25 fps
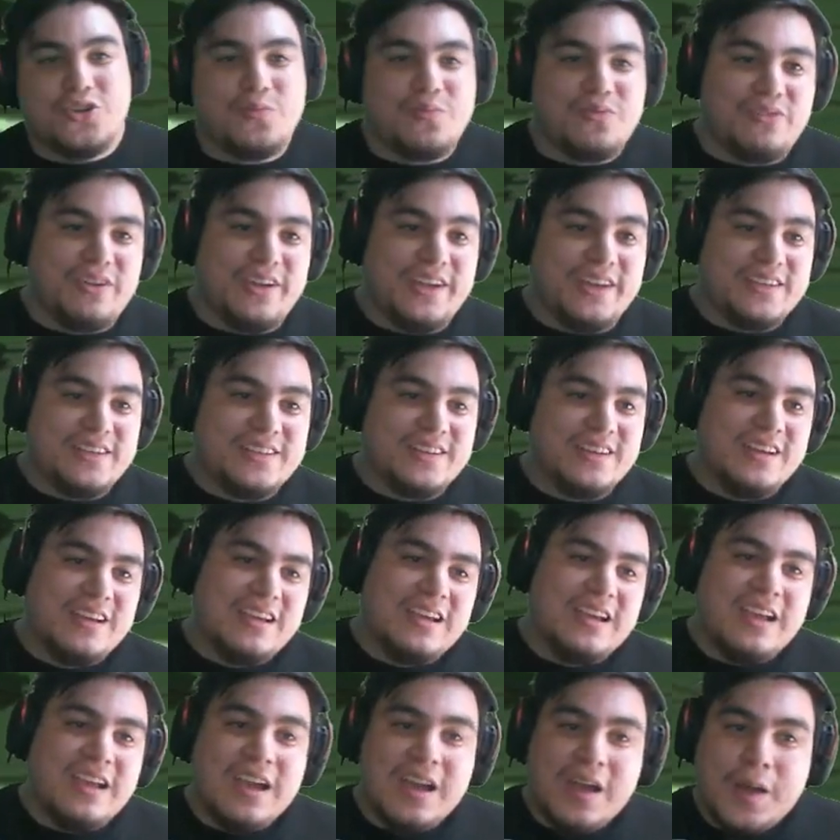point
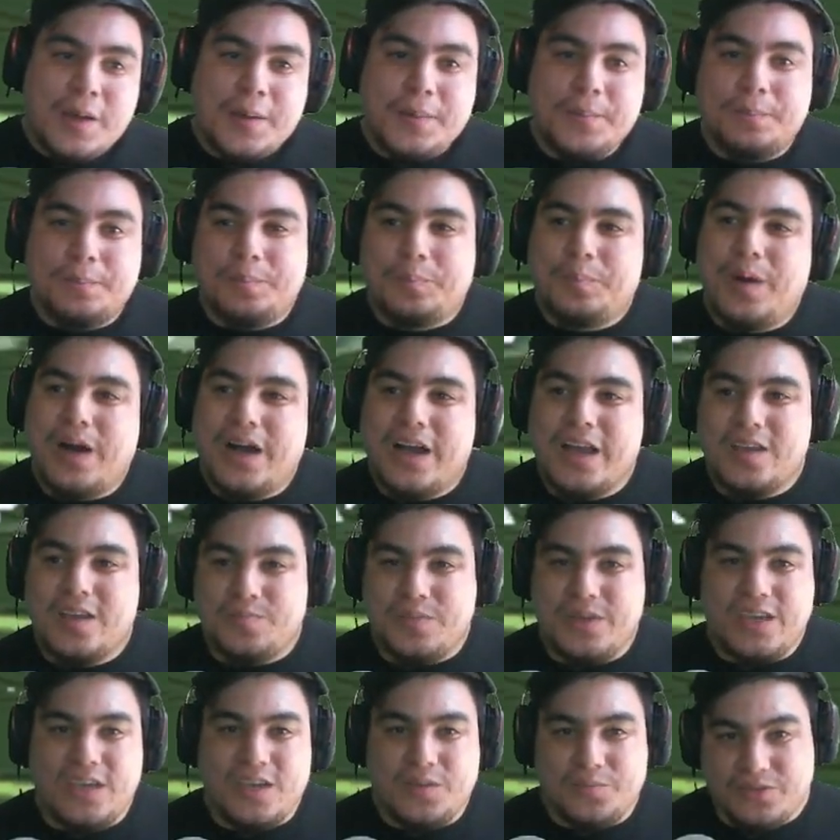by
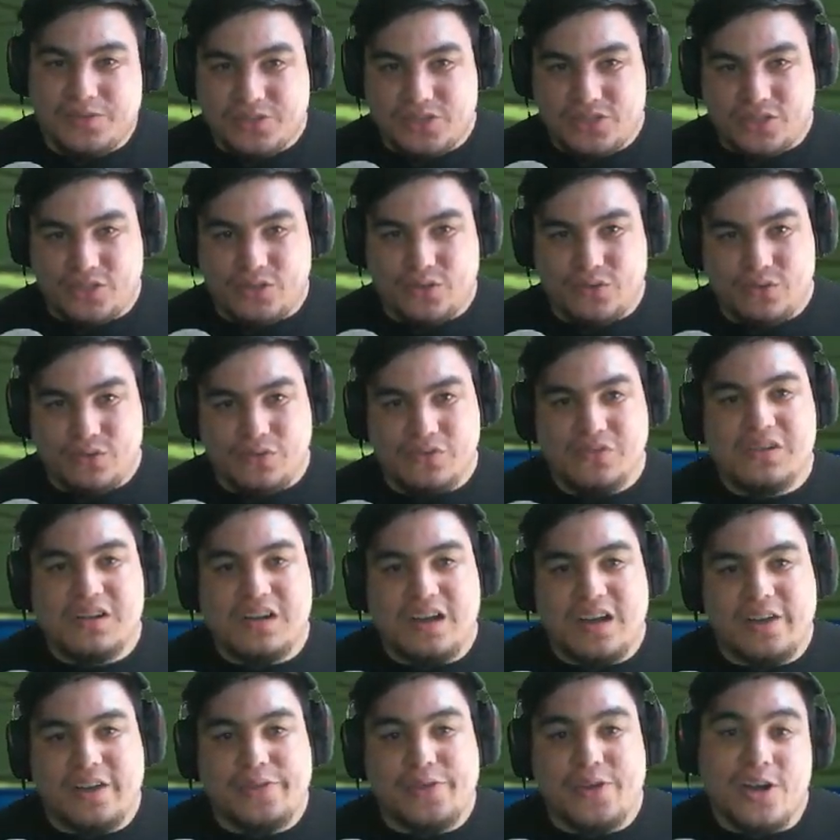being able to
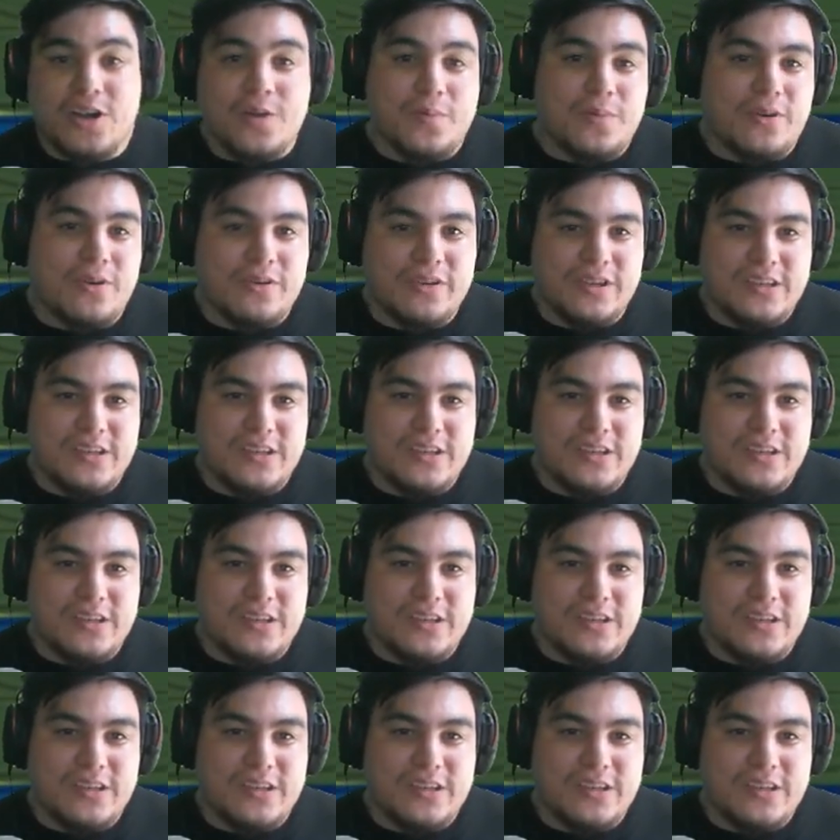uh, Thunderbolt